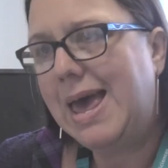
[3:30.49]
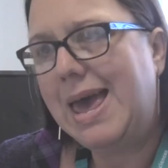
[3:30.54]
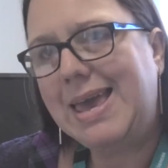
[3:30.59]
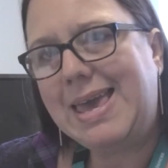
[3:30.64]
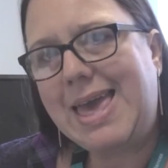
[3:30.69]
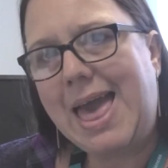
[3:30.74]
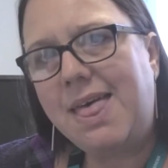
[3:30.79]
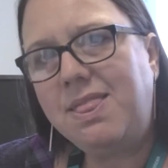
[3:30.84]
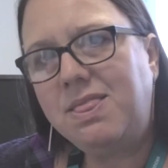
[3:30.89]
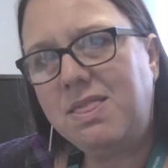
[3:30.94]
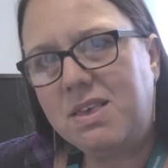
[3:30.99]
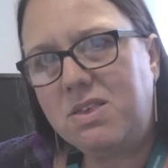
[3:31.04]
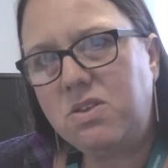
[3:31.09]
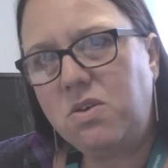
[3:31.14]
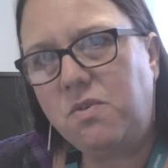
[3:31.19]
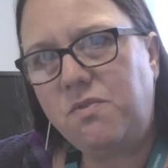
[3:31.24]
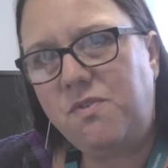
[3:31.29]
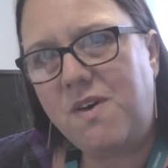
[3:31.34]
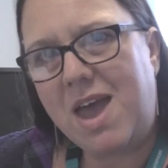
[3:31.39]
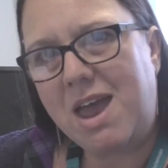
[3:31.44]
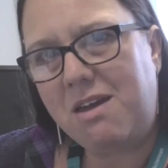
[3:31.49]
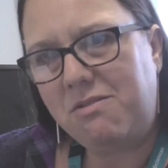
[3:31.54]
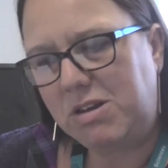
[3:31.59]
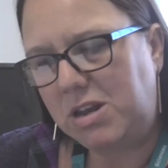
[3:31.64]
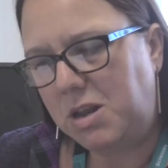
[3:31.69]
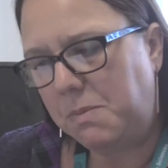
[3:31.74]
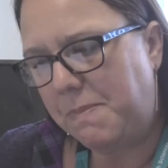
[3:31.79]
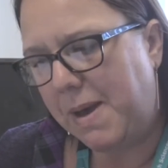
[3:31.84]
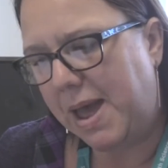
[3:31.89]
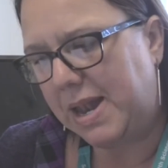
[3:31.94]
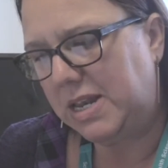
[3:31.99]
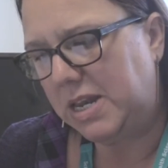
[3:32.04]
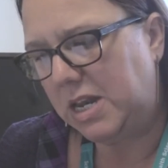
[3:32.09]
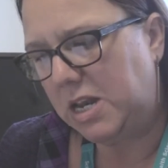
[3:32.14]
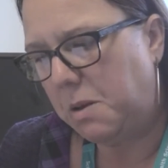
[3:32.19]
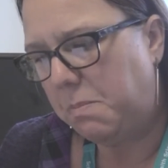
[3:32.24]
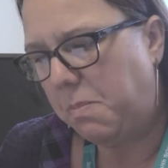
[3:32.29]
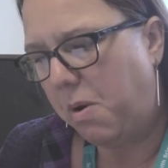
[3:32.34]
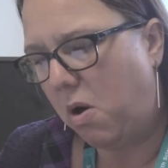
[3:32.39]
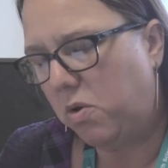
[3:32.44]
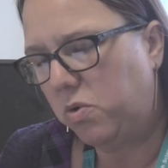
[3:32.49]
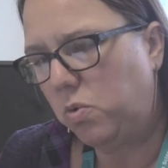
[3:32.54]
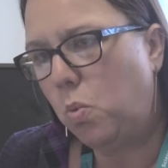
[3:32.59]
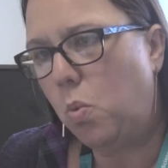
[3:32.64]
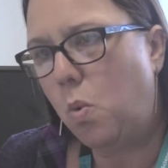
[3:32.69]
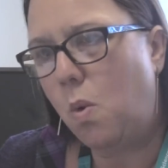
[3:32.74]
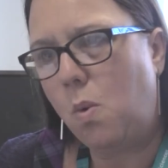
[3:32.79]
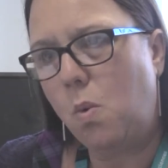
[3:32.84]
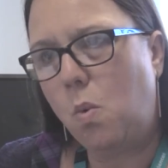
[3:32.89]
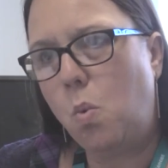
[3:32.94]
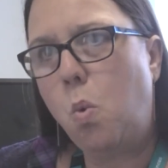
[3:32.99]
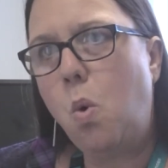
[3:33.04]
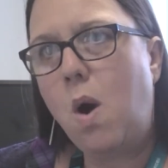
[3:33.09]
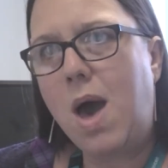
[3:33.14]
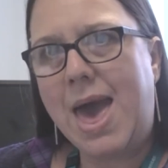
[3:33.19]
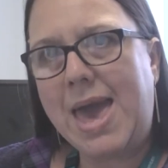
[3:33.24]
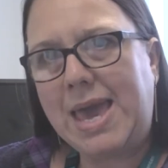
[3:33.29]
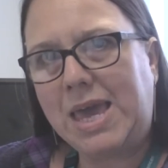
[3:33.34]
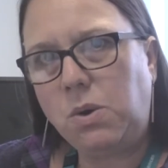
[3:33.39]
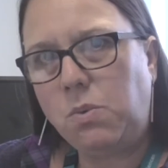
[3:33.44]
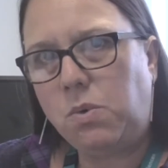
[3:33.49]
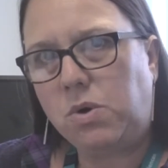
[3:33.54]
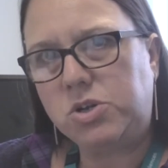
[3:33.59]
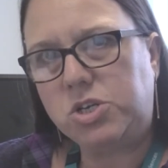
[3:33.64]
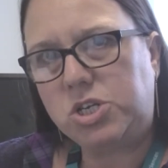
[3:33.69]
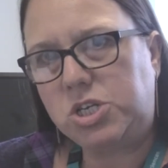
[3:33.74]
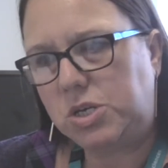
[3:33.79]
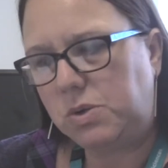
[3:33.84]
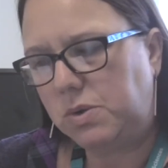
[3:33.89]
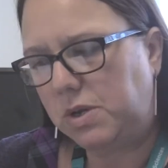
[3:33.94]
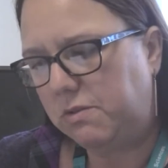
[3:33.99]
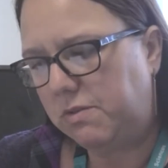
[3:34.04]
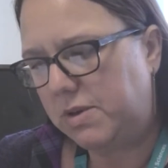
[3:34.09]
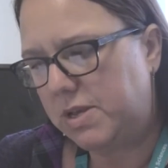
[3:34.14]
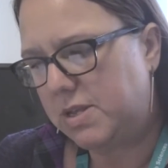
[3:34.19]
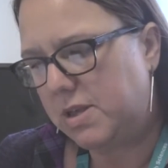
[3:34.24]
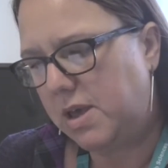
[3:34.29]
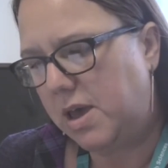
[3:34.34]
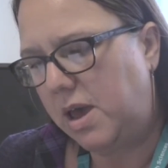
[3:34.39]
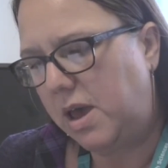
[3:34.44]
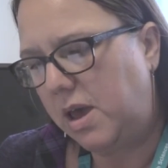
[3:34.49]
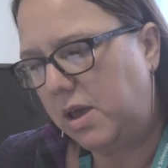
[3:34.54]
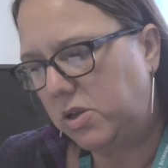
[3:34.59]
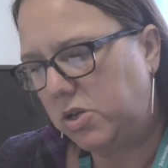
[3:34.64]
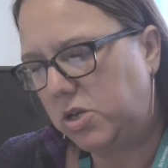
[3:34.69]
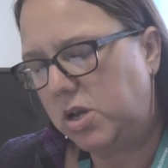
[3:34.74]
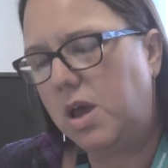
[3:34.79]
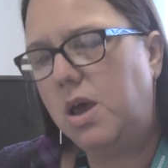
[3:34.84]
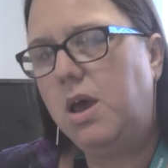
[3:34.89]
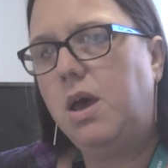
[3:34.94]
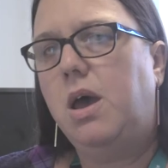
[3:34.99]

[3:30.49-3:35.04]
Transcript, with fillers: again, this will vary depending upon wh- where you want to do your research